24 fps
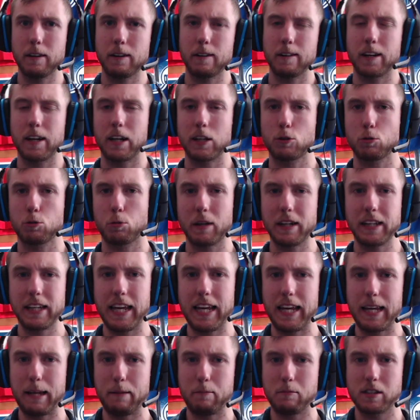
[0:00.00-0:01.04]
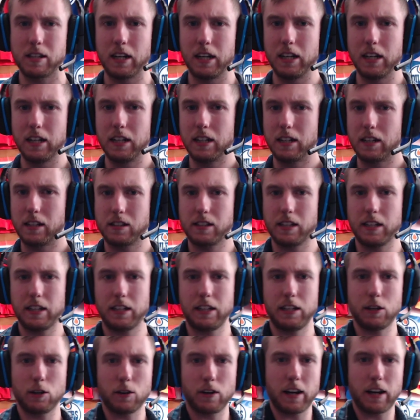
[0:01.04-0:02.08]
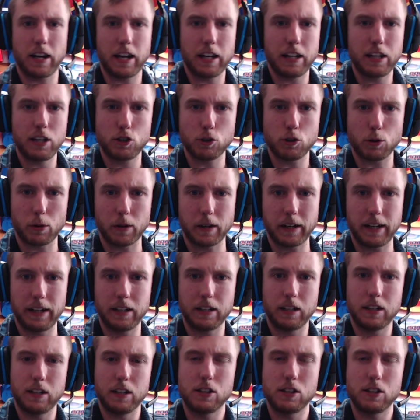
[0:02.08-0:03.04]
We've got 20 games to sit here and enjoy